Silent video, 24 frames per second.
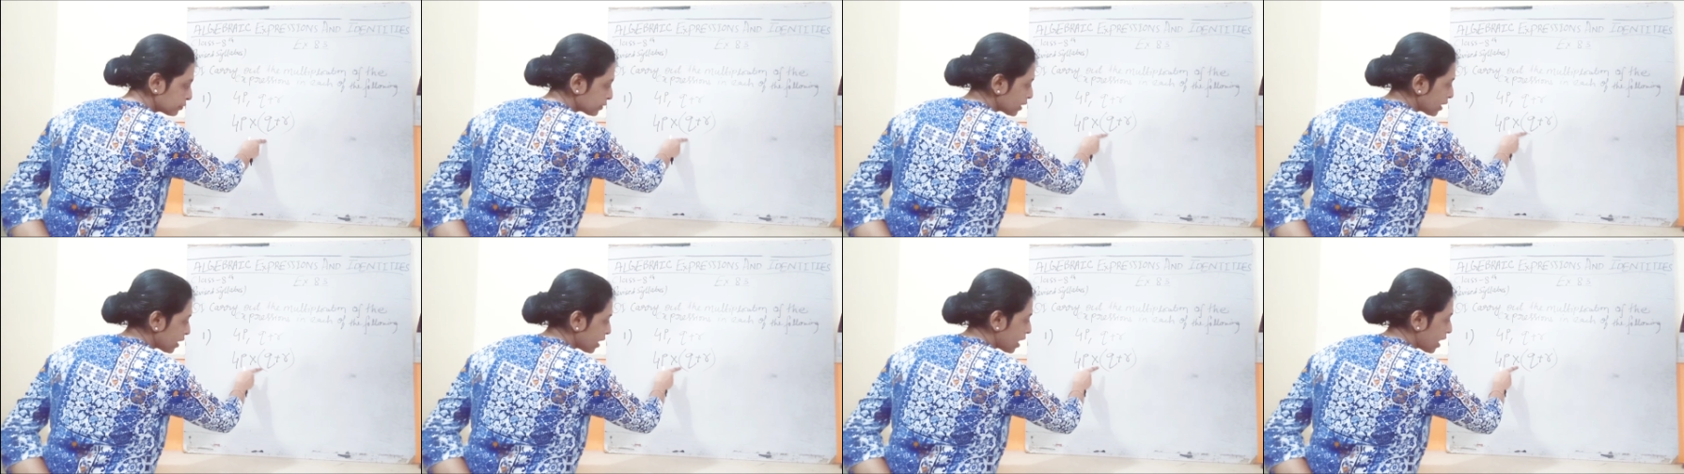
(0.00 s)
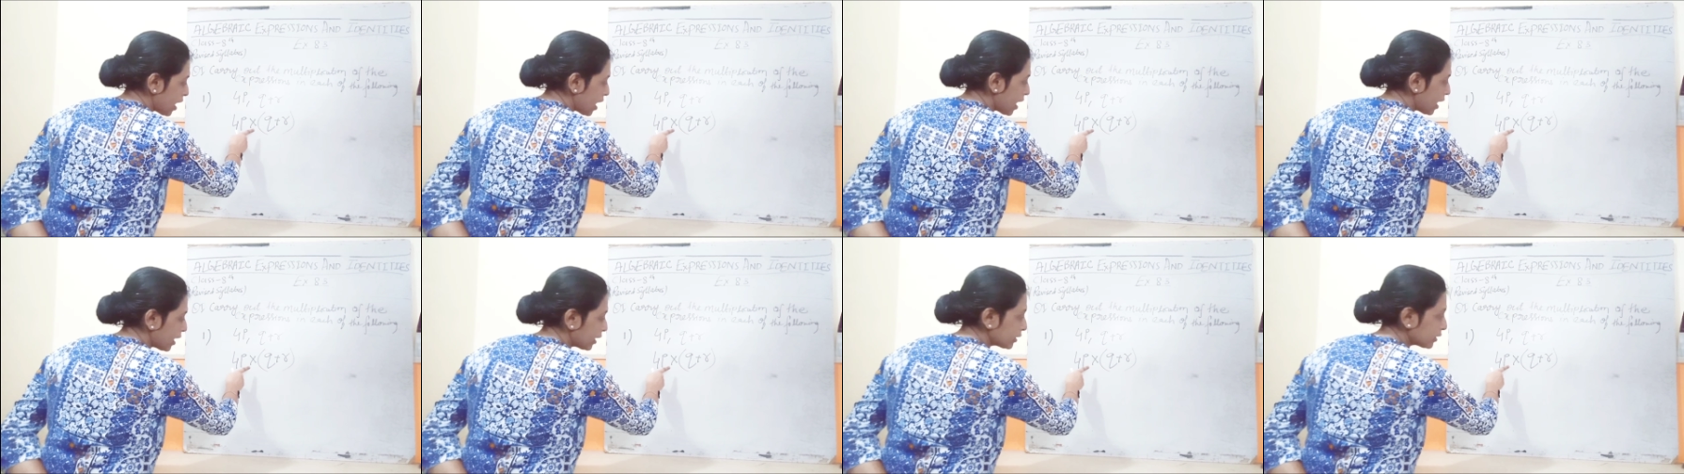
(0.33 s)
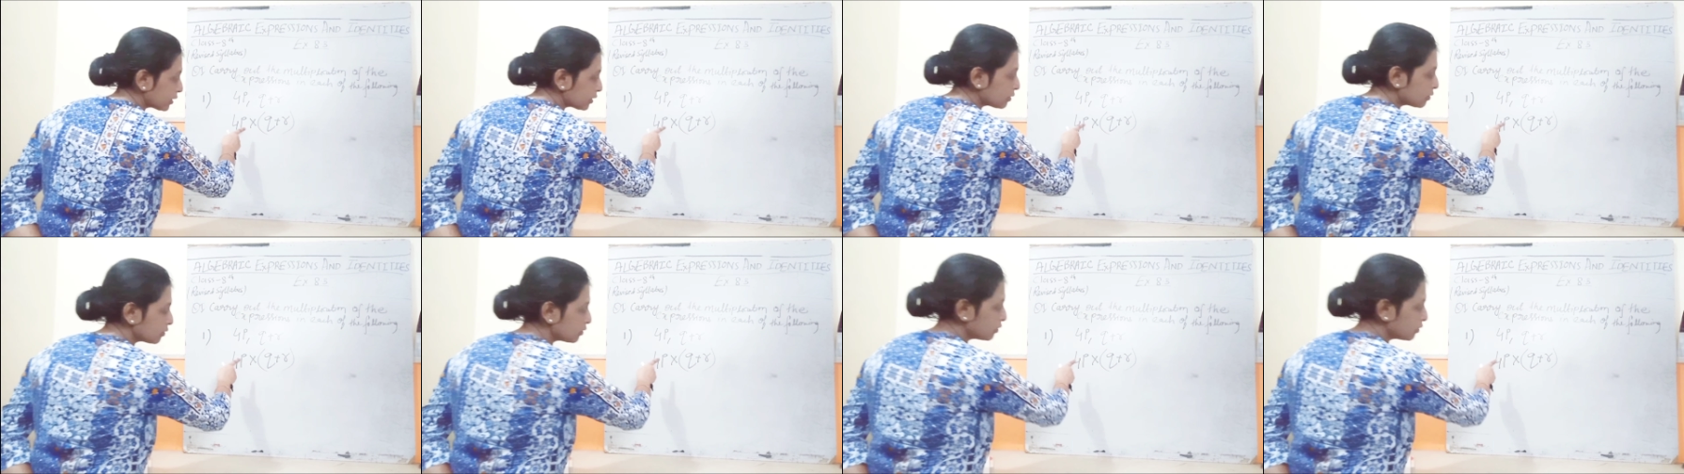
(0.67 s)
and
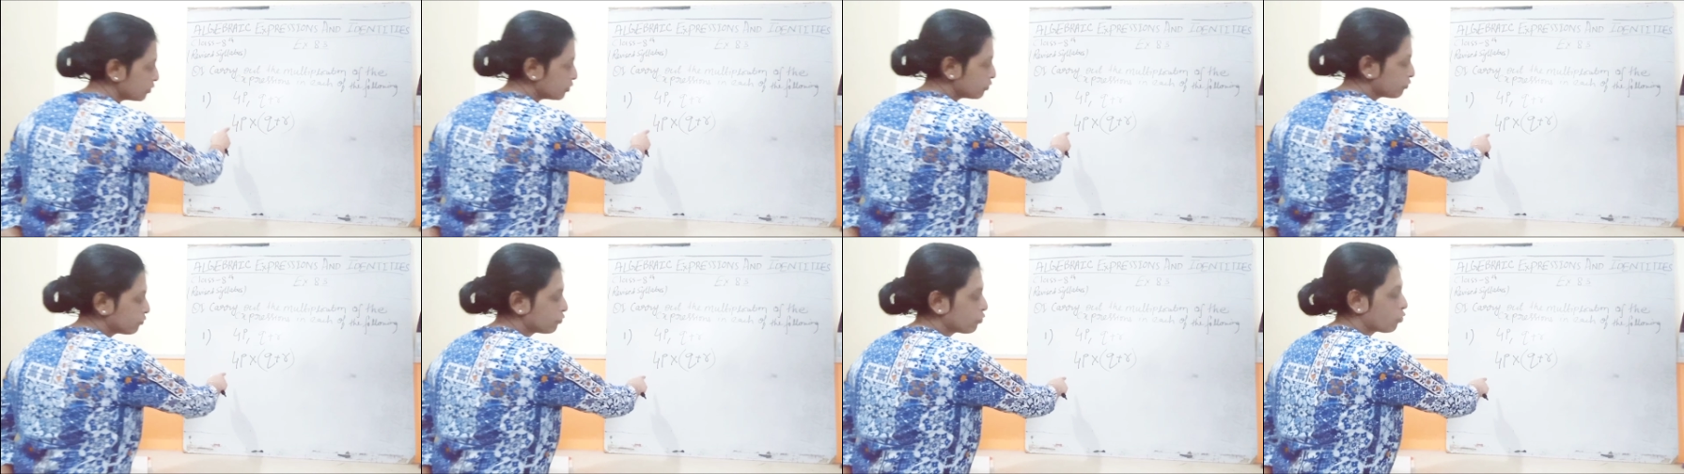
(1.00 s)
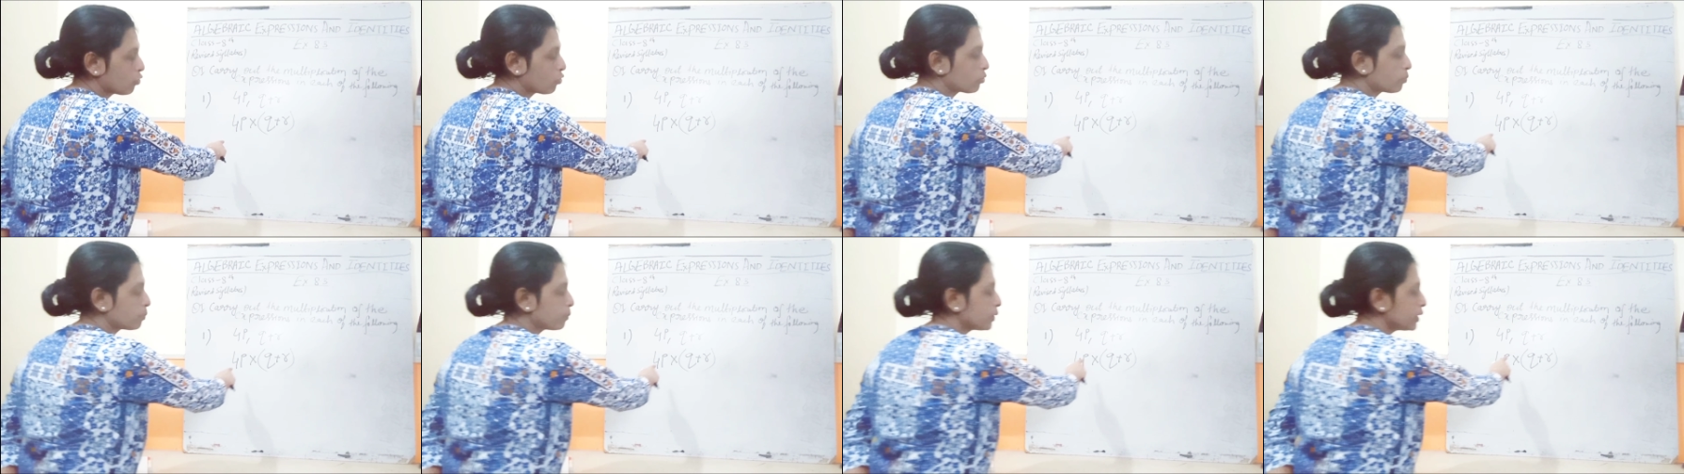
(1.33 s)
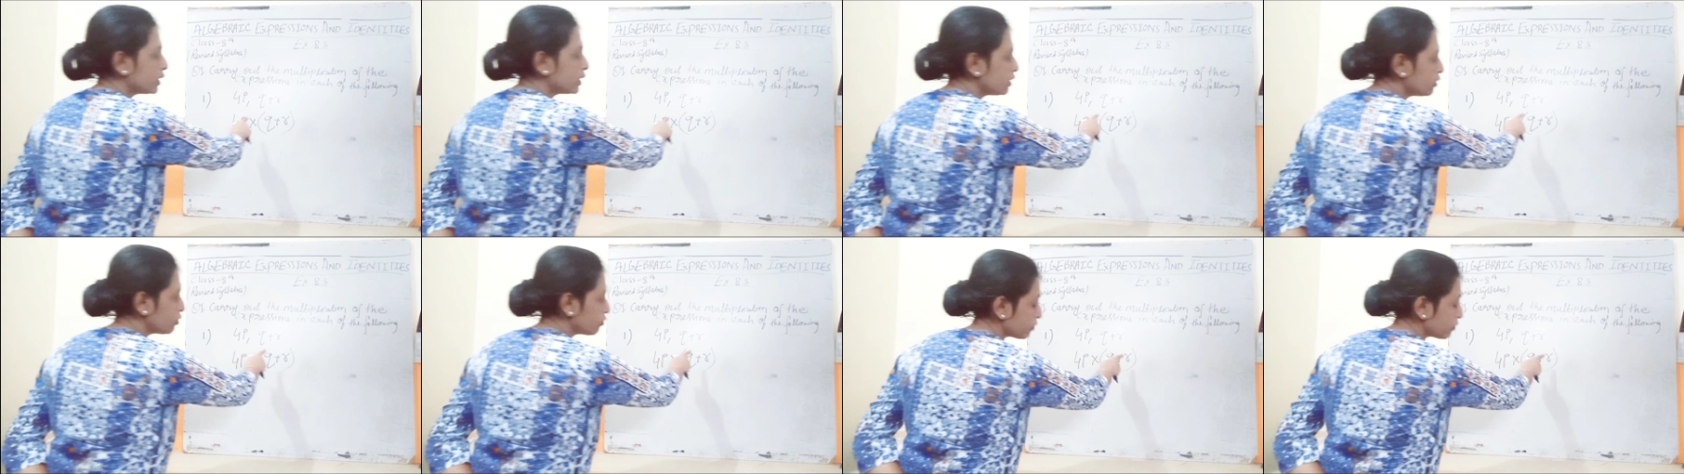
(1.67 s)
4p
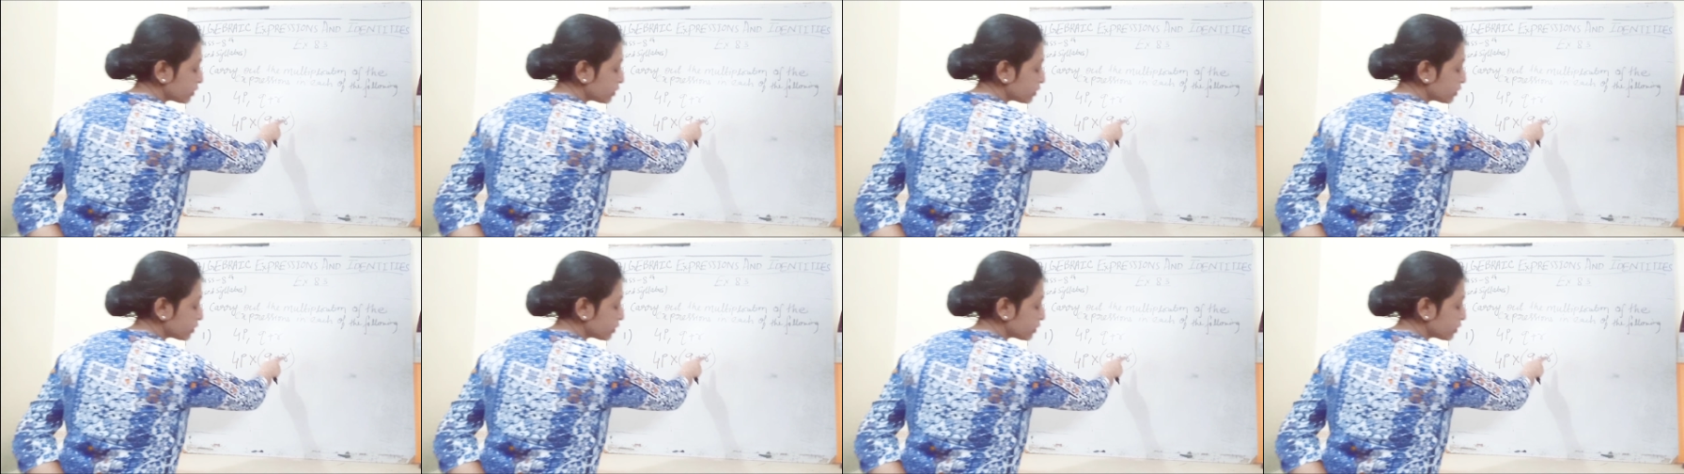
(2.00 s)
with